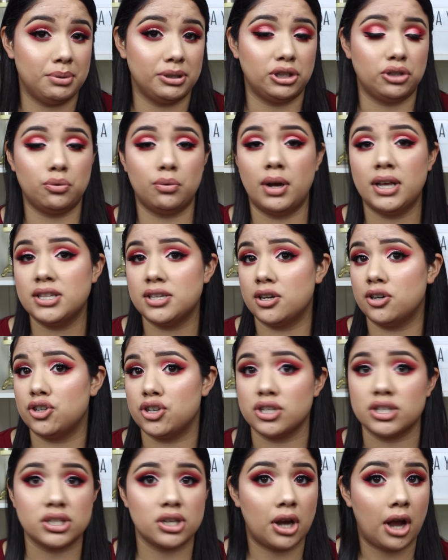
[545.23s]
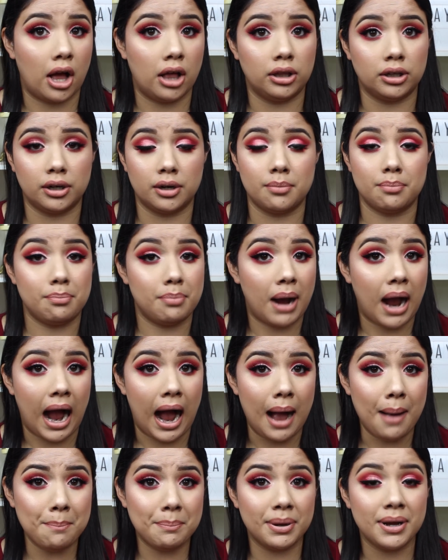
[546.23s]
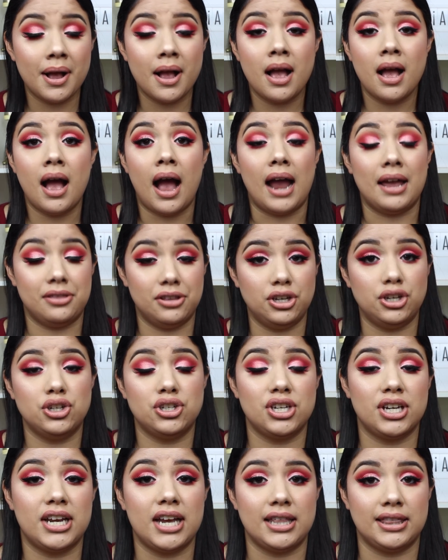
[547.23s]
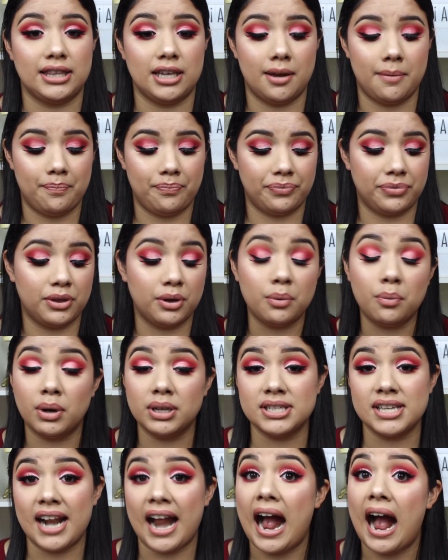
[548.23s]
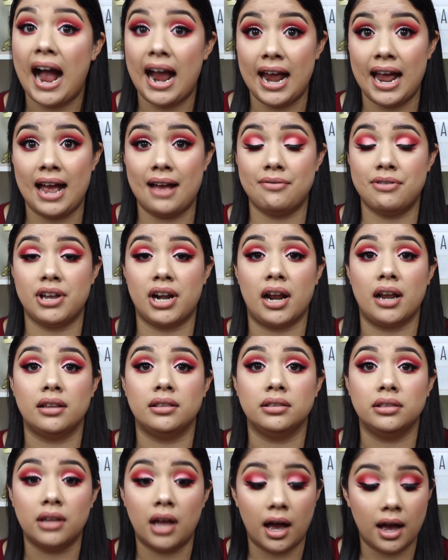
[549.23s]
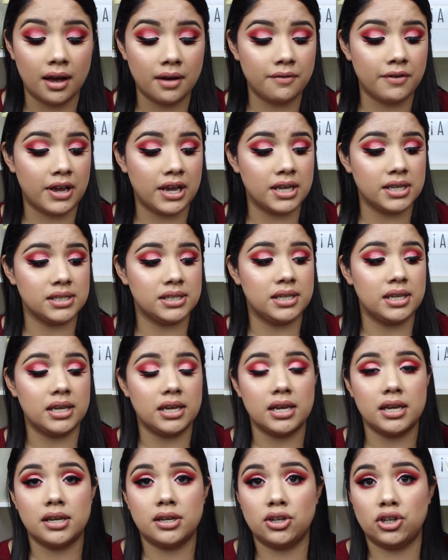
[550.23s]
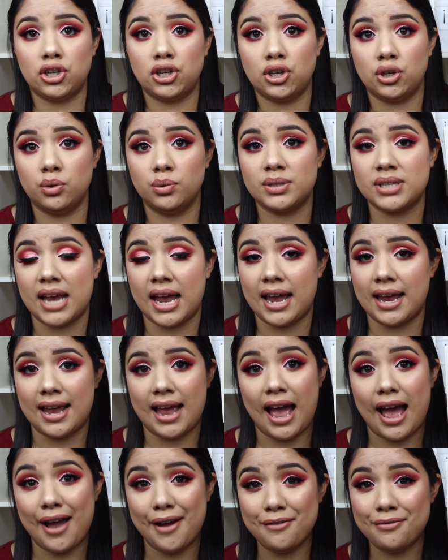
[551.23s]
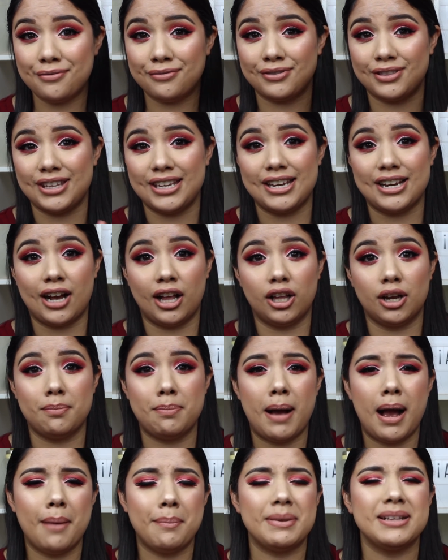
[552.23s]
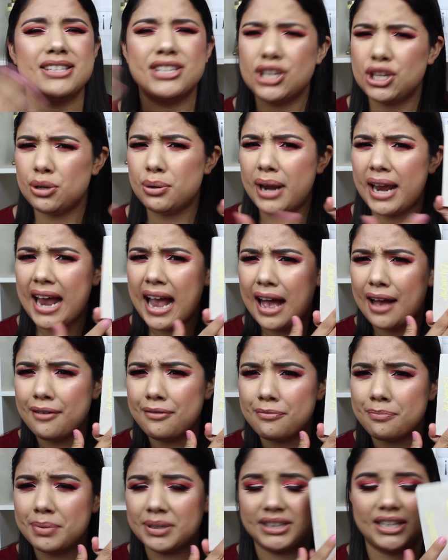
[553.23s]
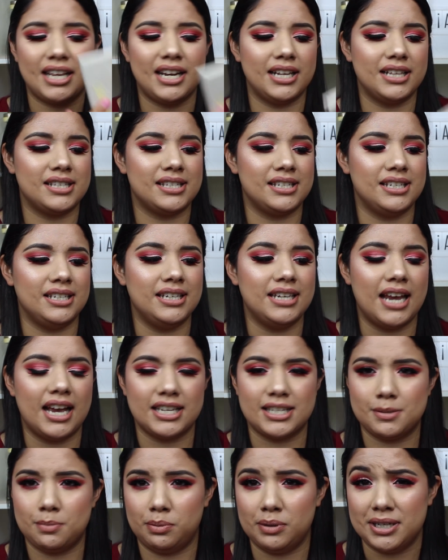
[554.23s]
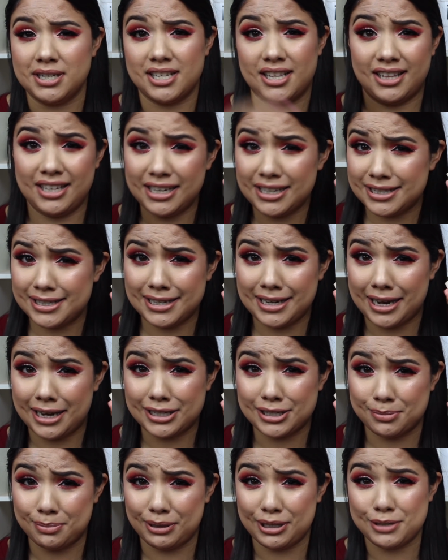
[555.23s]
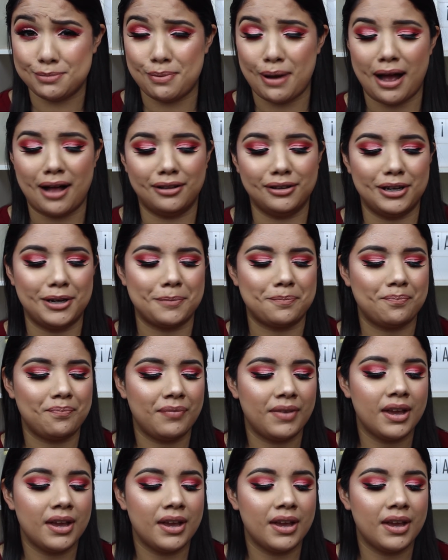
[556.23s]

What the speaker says: But the ones that are just ColourPop, I think you should get them. The ones that I have that I love is the Cute AF, the ColourPop. It's Cute AF, but then it's Yes Please. I think it's the Yes Please palette.